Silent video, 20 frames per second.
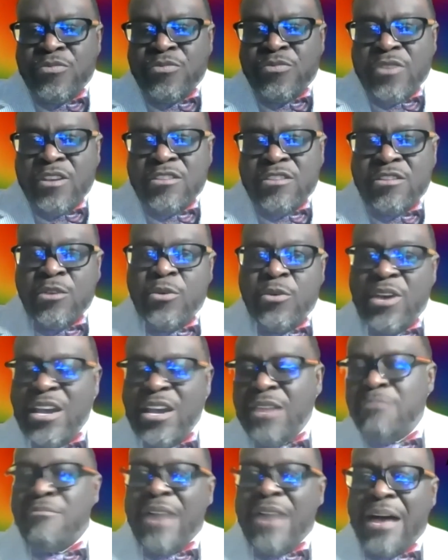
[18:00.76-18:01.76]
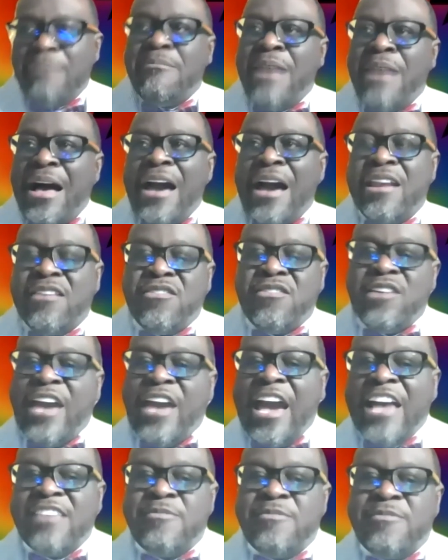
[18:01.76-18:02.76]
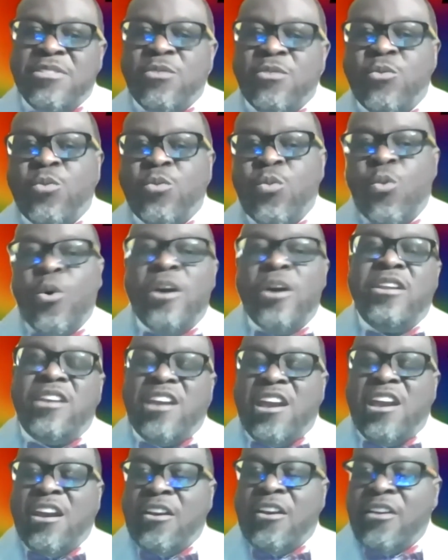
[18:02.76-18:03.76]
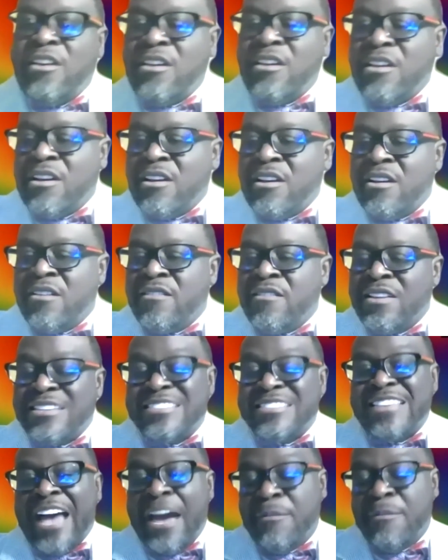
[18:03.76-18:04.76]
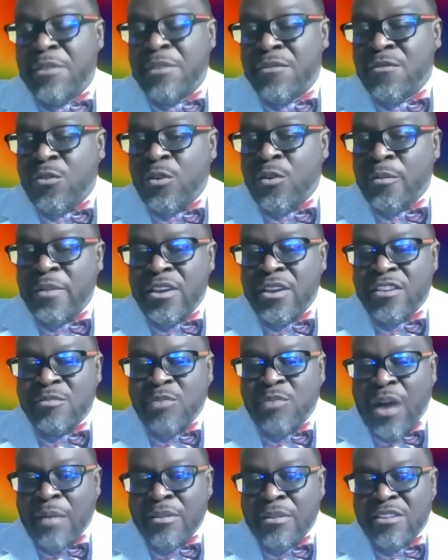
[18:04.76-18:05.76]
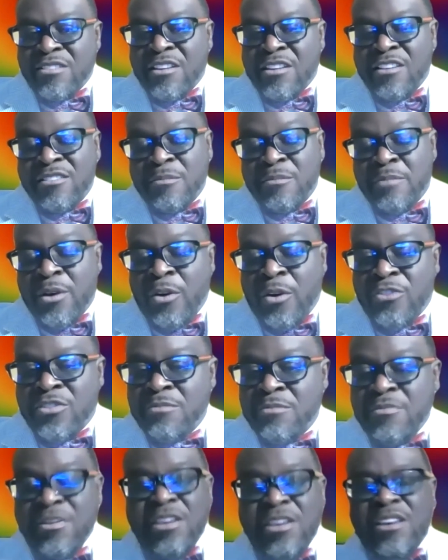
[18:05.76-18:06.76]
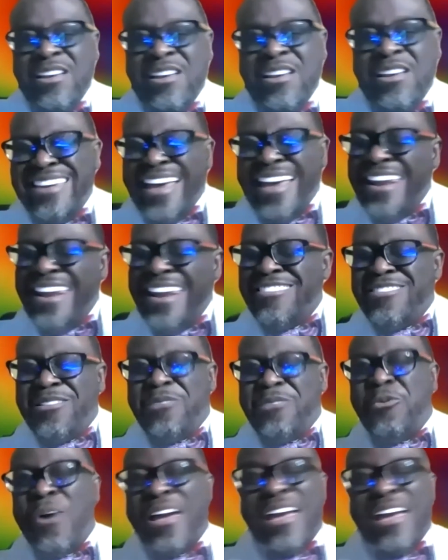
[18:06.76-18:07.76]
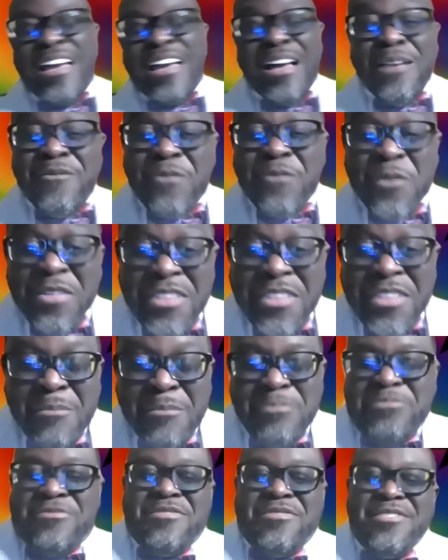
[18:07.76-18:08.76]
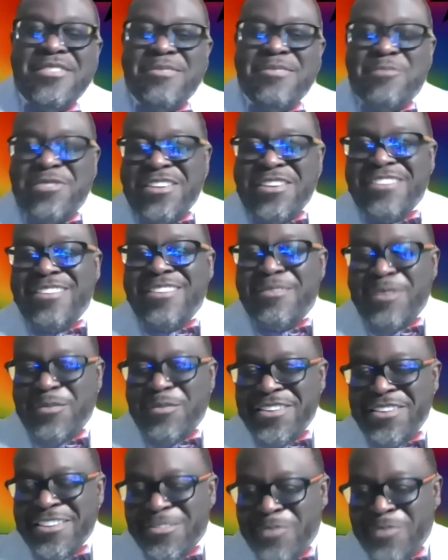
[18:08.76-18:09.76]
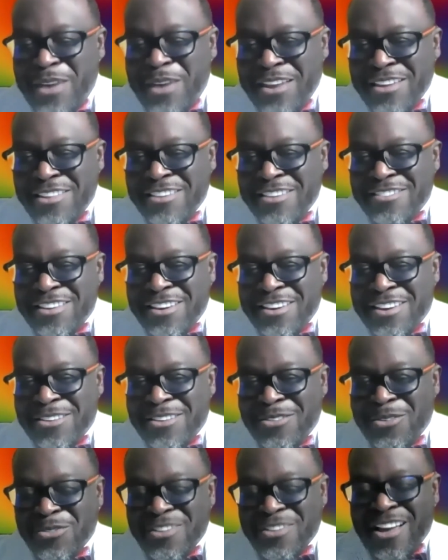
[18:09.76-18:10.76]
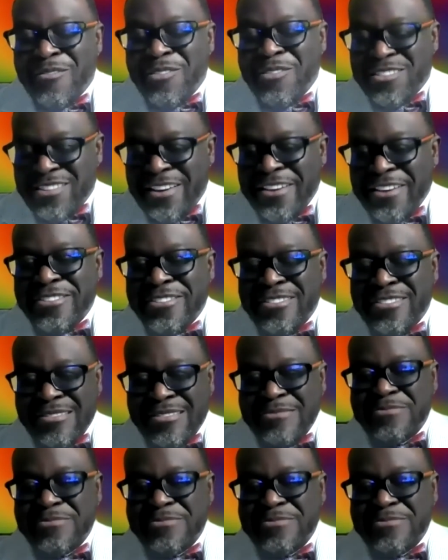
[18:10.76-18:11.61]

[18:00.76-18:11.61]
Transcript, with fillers: So in my mind, if you ask me the one area of excitement for me, it's probably the Sunday Symposium, not necessarily waking up for them, but just simply participating and listening in on those conversations.